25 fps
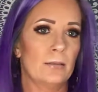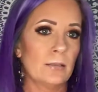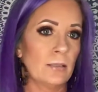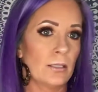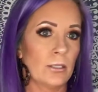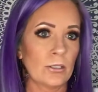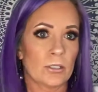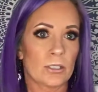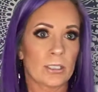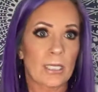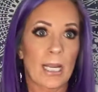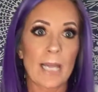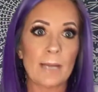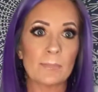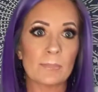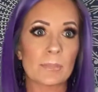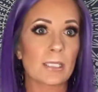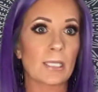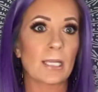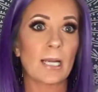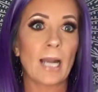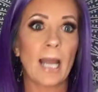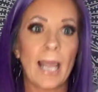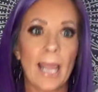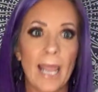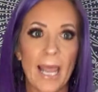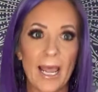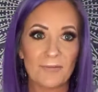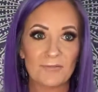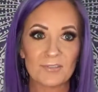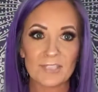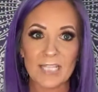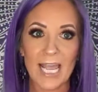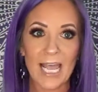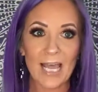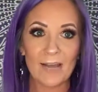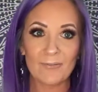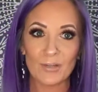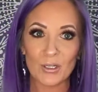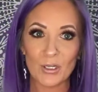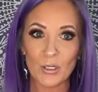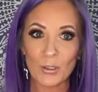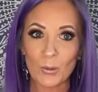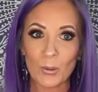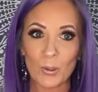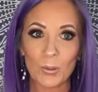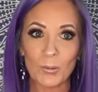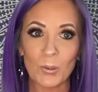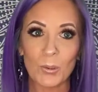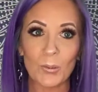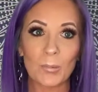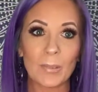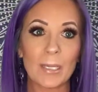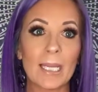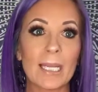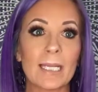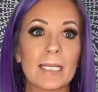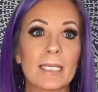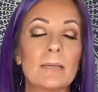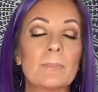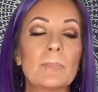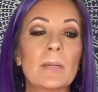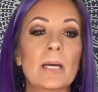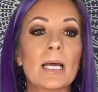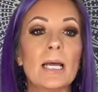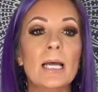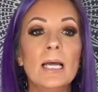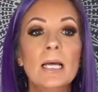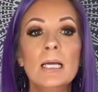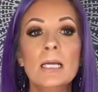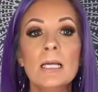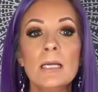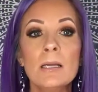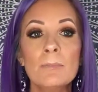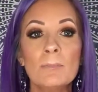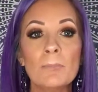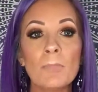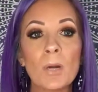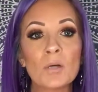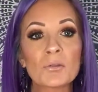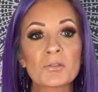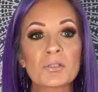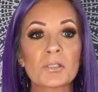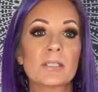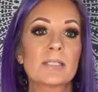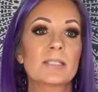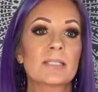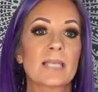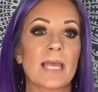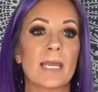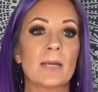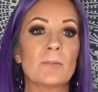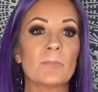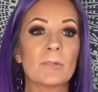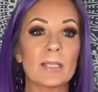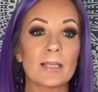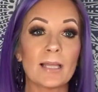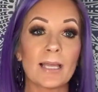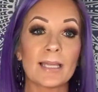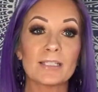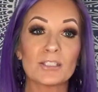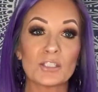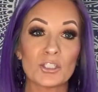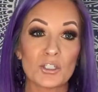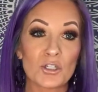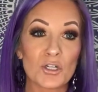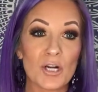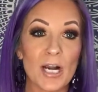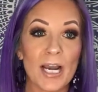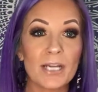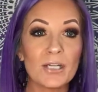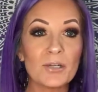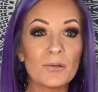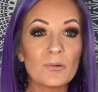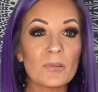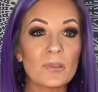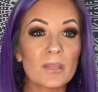There's times that I have to have a normal mani, but most of the time we like to try new